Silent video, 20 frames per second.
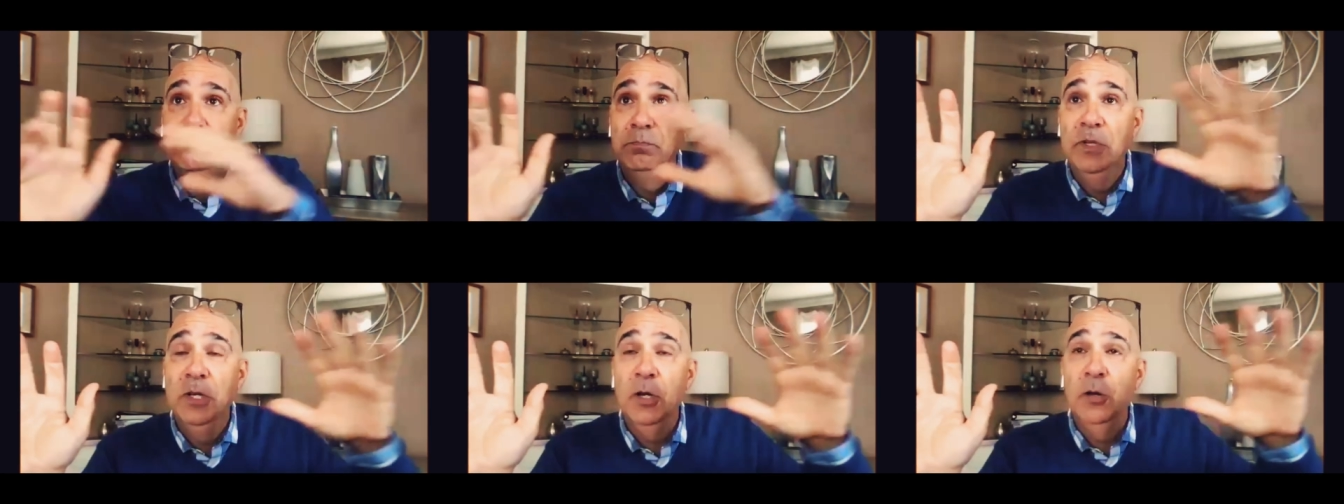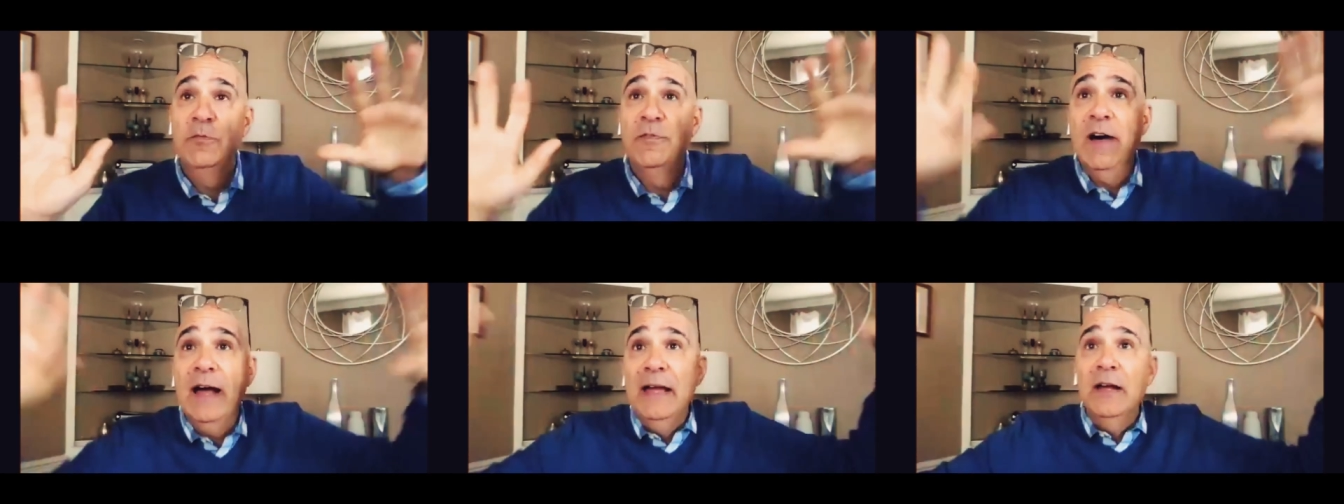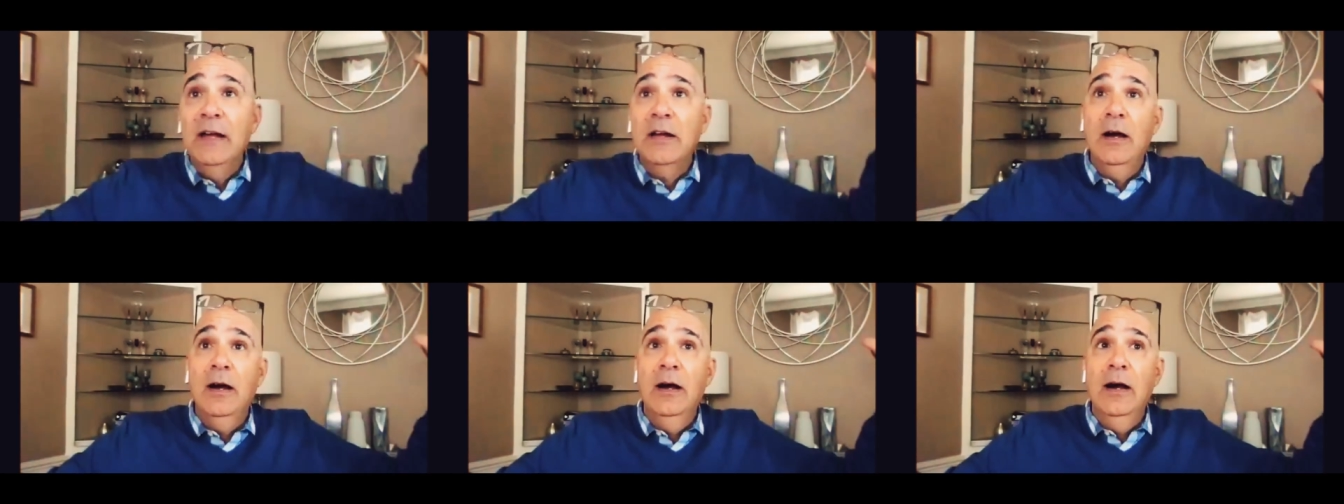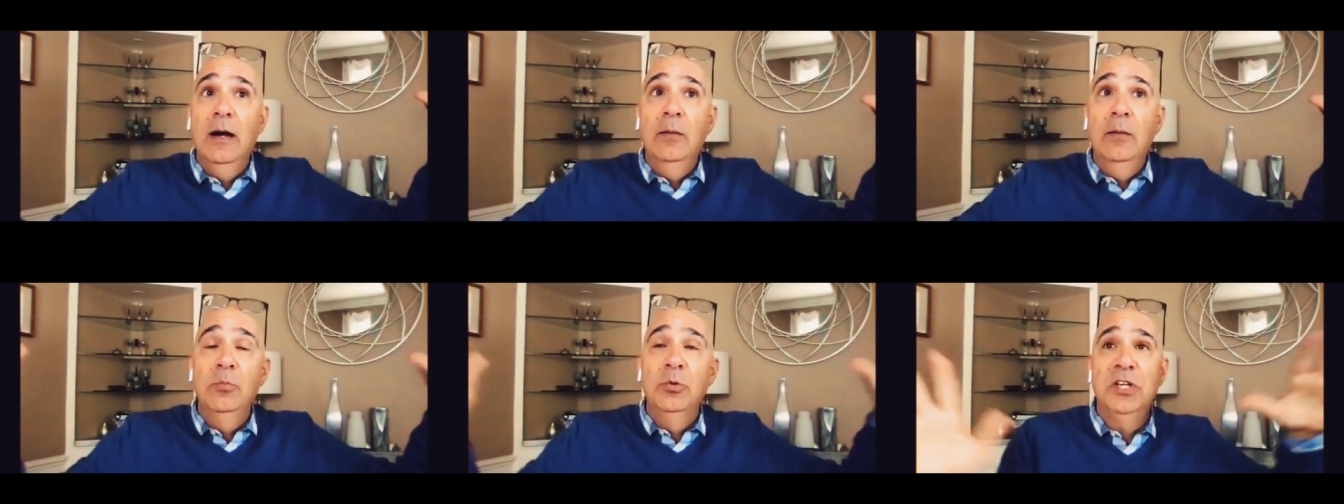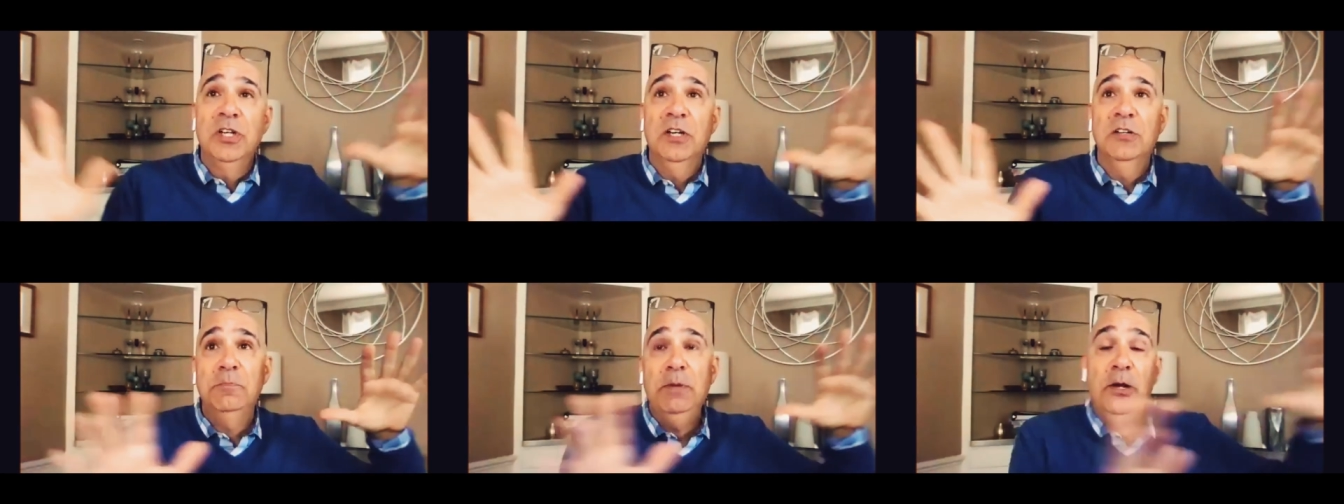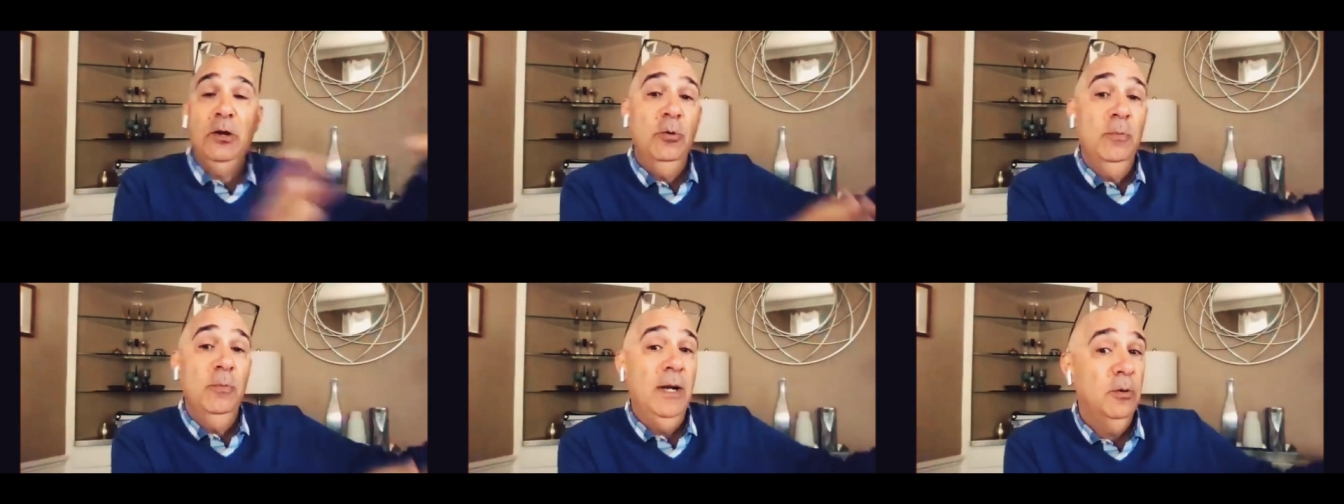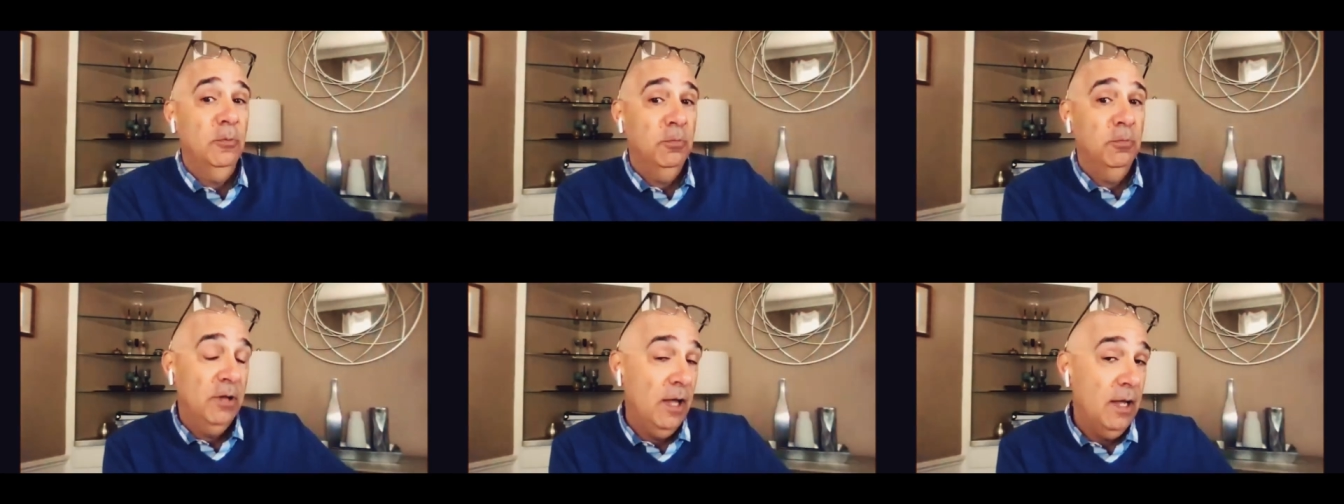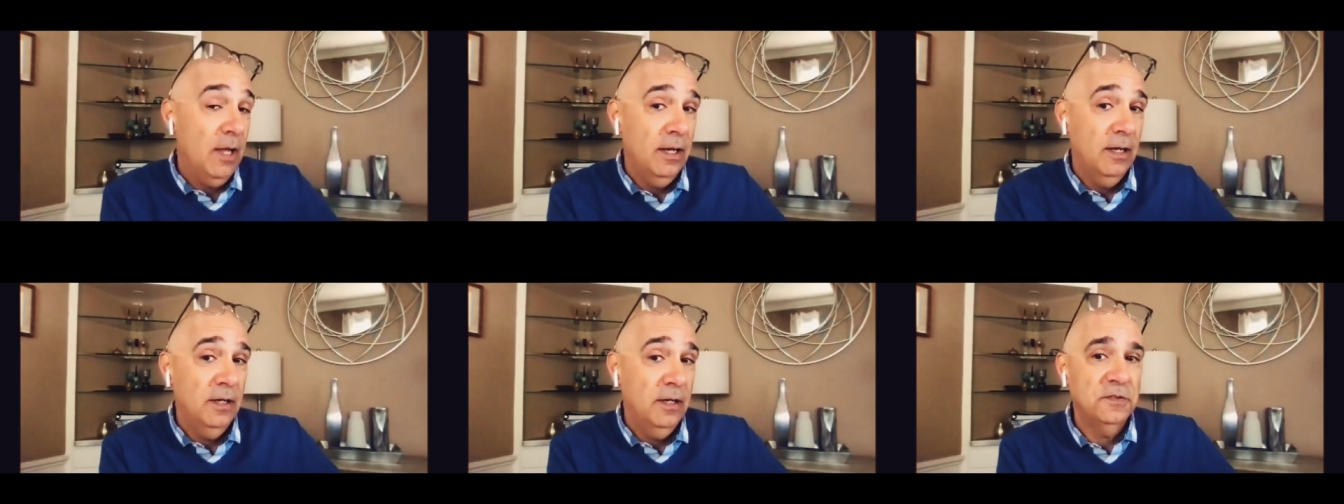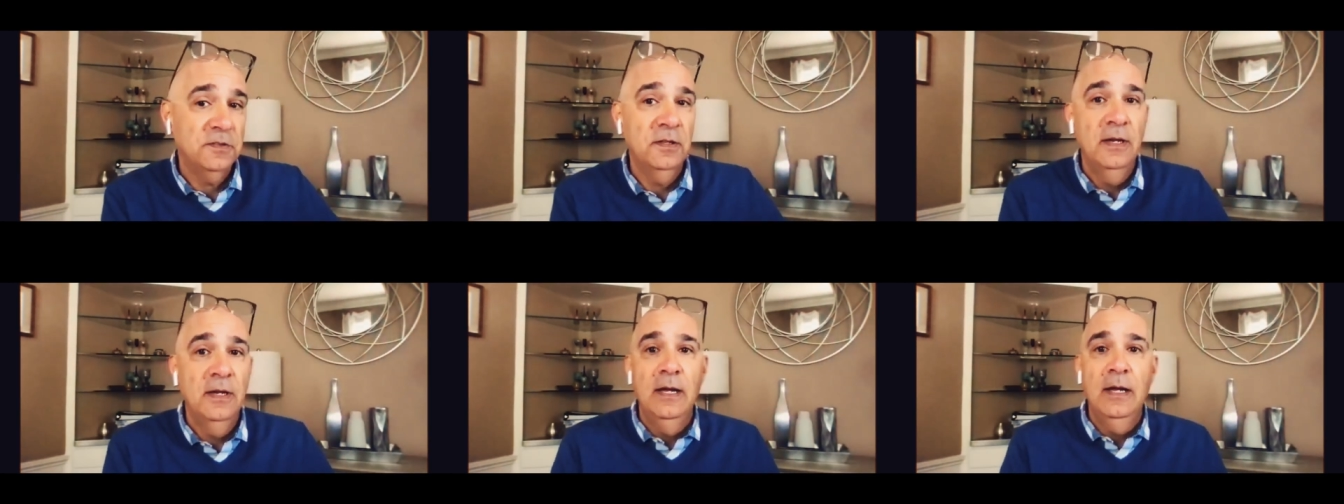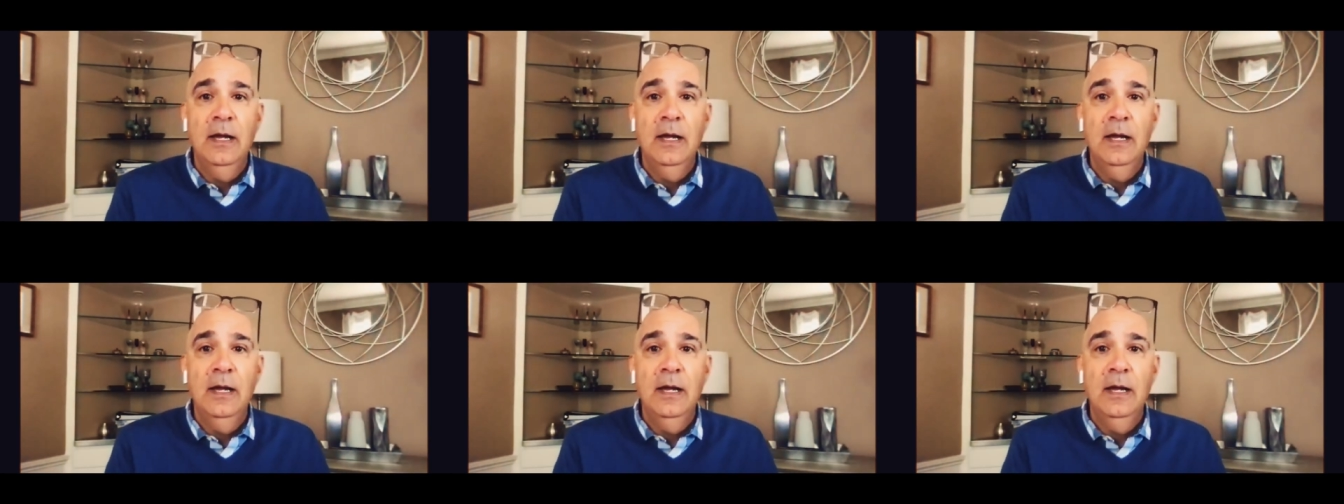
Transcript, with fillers: you know, Viacom, which has Paramount Plus.